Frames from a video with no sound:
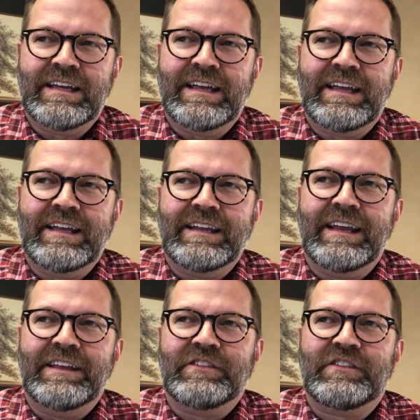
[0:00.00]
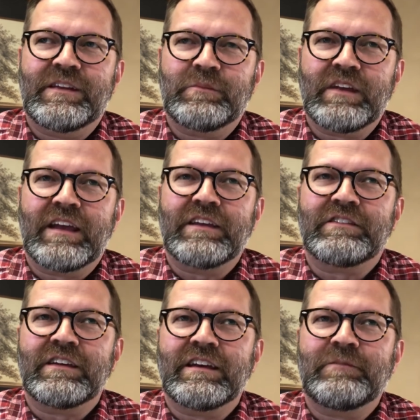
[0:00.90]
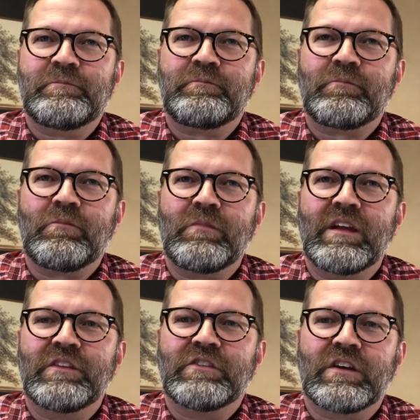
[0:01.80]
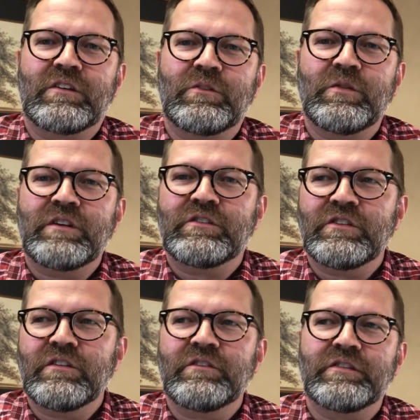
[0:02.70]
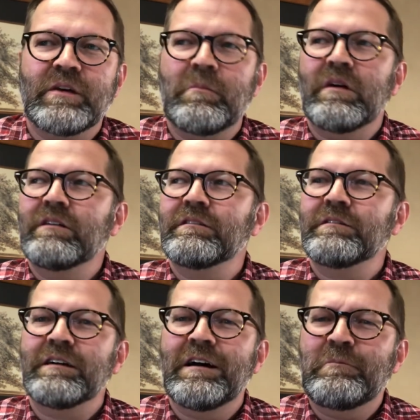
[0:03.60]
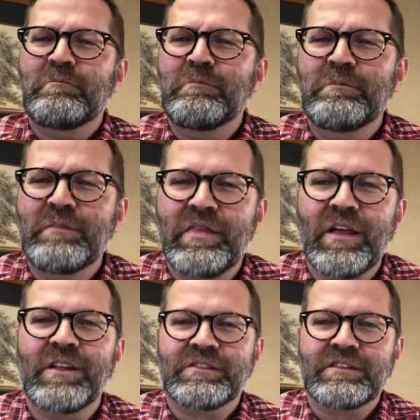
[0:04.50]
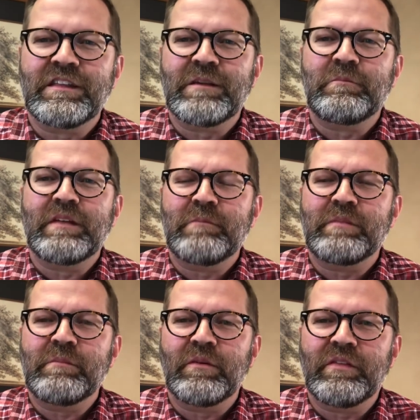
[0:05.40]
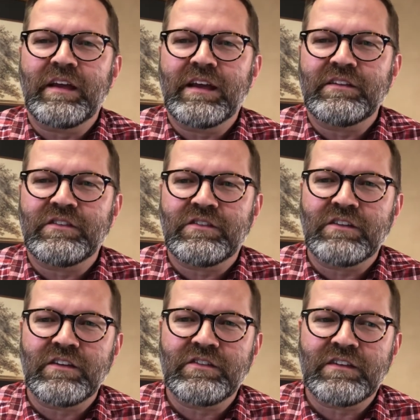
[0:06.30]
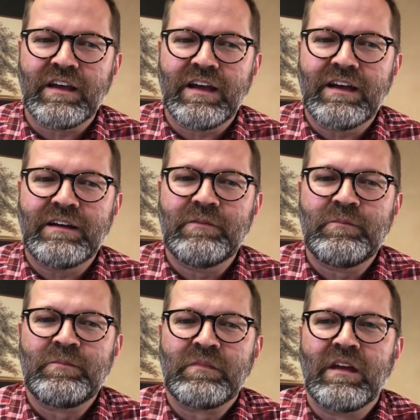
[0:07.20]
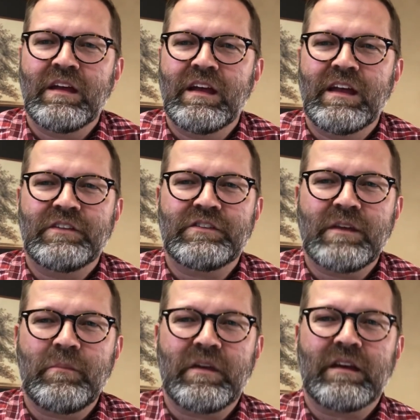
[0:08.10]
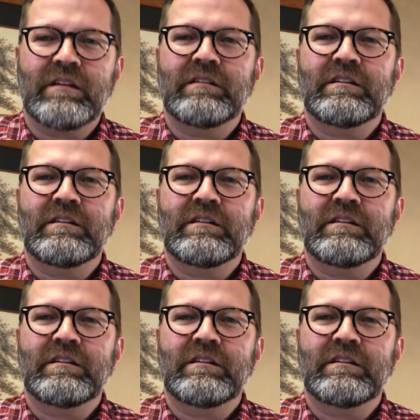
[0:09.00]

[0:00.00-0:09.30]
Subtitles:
It seems like it's a creature of some mythology that people think it's just it's something